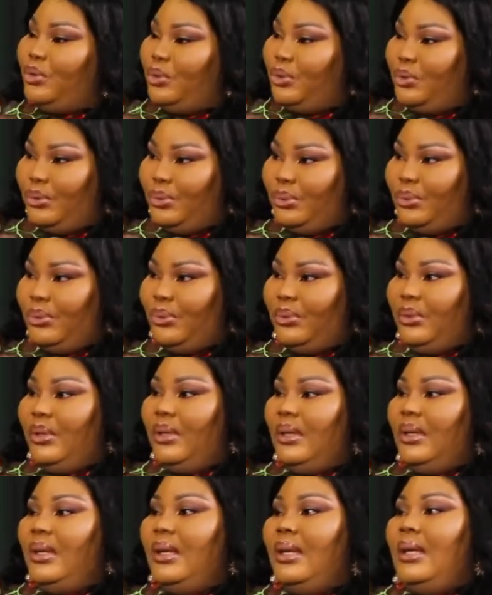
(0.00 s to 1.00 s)
to do.
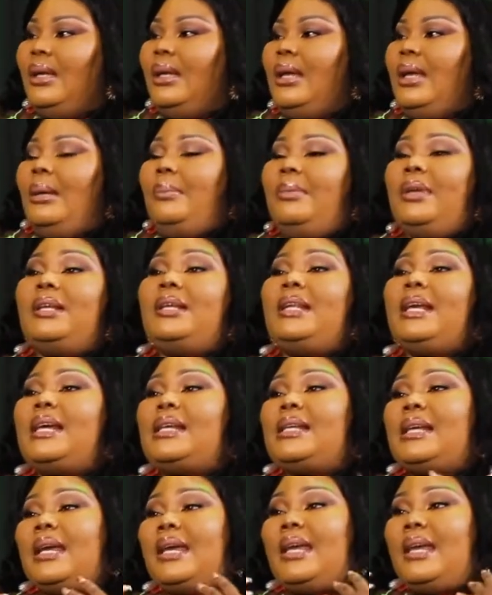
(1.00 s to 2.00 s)
Mm-hmm. Immediately
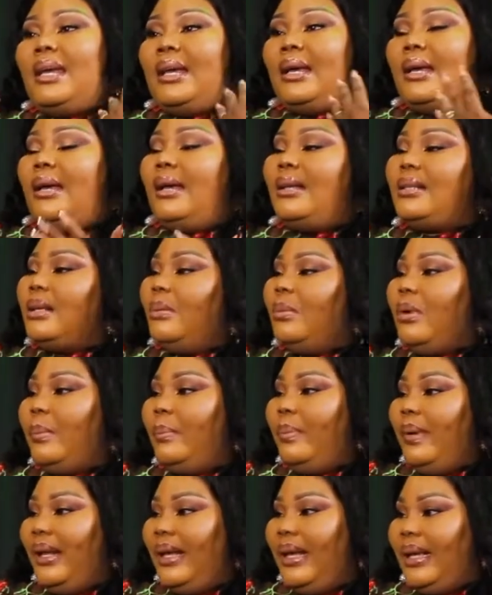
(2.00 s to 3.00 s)
I hear
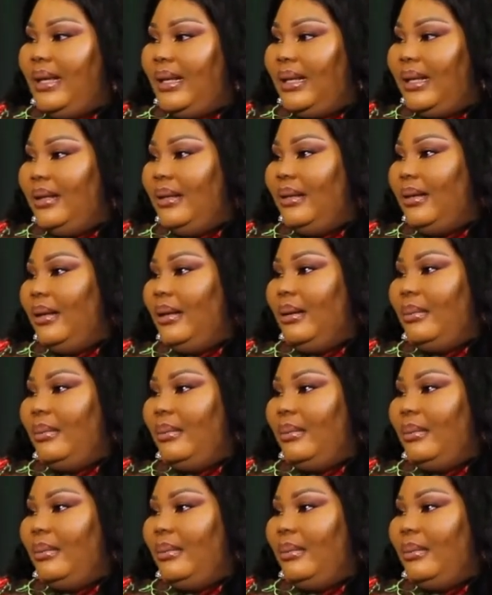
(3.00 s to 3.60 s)
someone playing